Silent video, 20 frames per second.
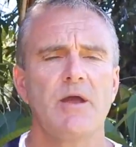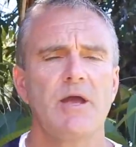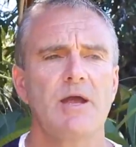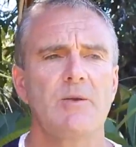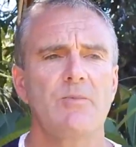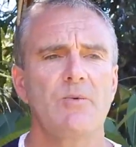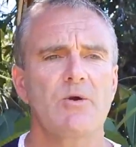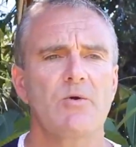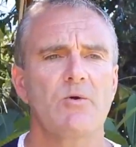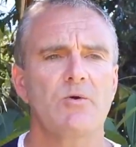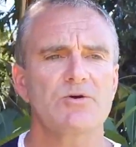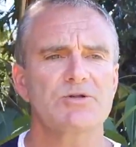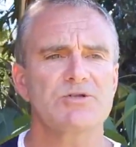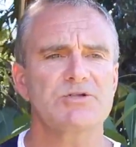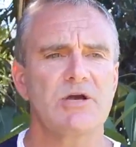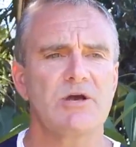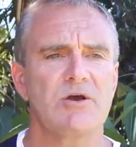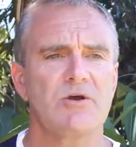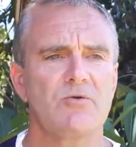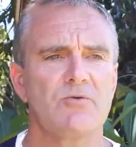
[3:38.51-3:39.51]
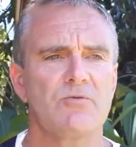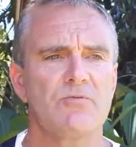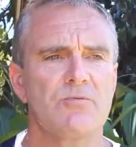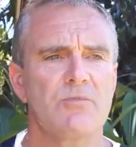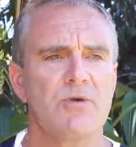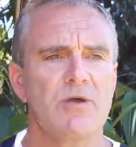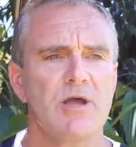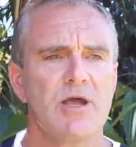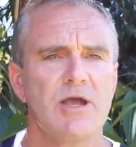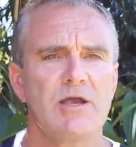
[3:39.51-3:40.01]
and we also
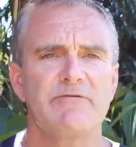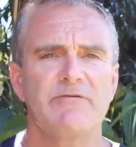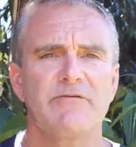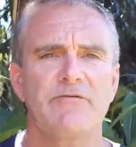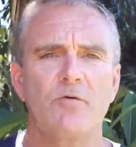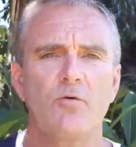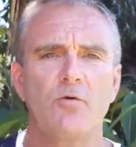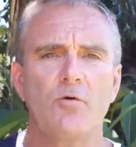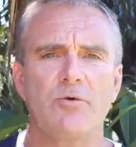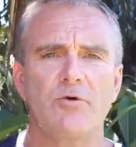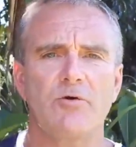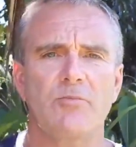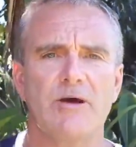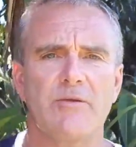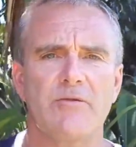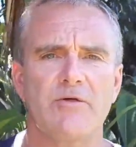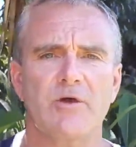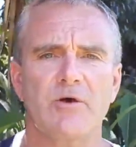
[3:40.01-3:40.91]
inform you about